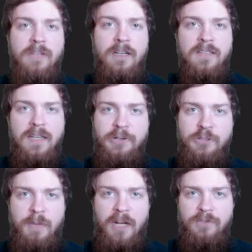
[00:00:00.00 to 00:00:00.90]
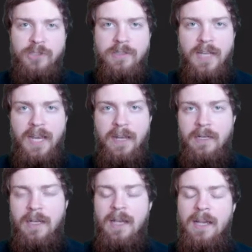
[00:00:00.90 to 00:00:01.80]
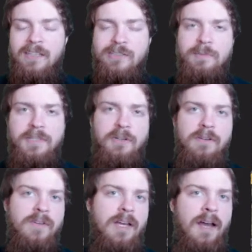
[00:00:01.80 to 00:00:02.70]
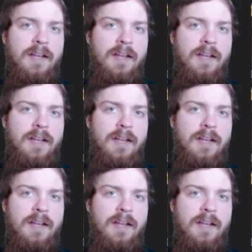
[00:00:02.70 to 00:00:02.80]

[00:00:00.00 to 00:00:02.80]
Dockside enters the battlefield, and assuming you have